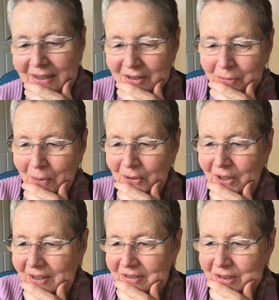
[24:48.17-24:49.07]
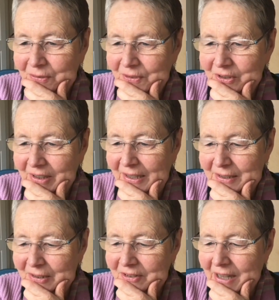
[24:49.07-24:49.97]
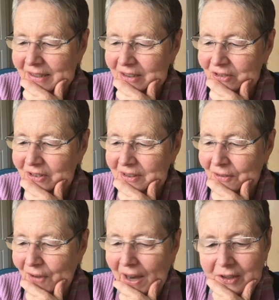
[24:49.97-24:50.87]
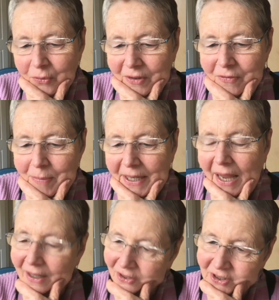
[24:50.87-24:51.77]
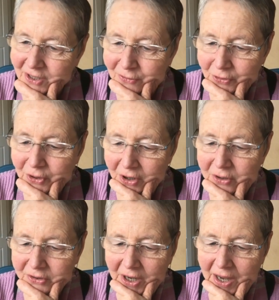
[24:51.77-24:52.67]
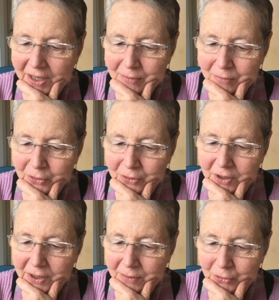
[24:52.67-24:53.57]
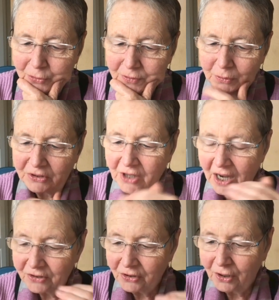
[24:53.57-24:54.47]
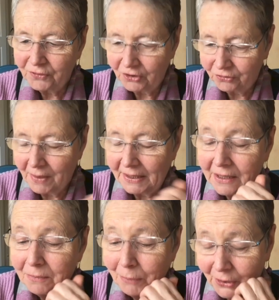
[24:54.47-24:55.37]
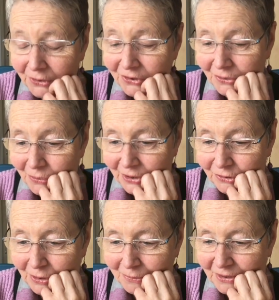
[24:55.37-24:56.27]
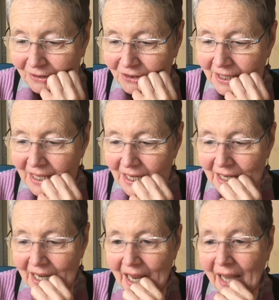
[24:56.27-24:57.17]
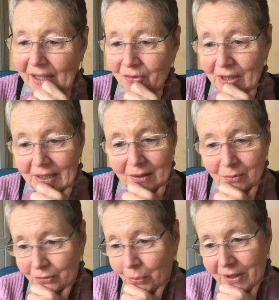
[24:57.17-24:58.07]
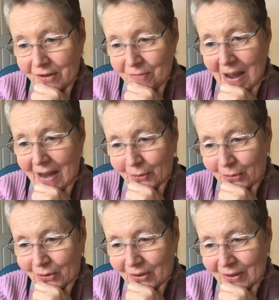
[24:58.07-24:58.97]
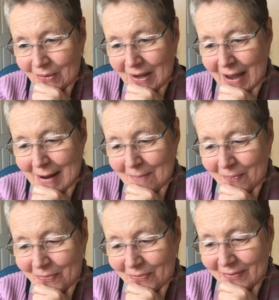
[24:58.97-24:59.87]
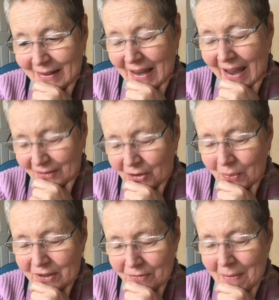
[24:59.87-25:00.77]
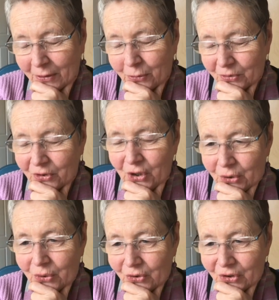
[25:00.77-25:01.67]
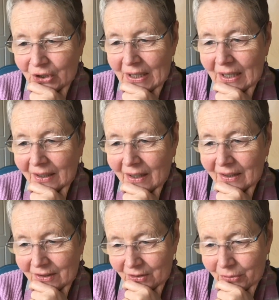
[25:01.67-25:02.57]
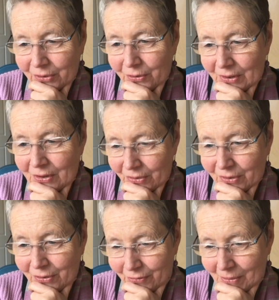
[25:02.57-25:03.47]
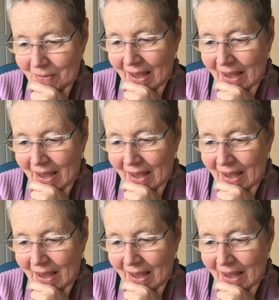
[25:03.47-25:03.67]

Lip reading: this, podcast interviews like this, and it's the fact that we've been at it for a long time. Morgan, we started off just running in-person workshops actually, and it really was word of mouth. Um, Actually, word of mouth was huge, and it grew and grew from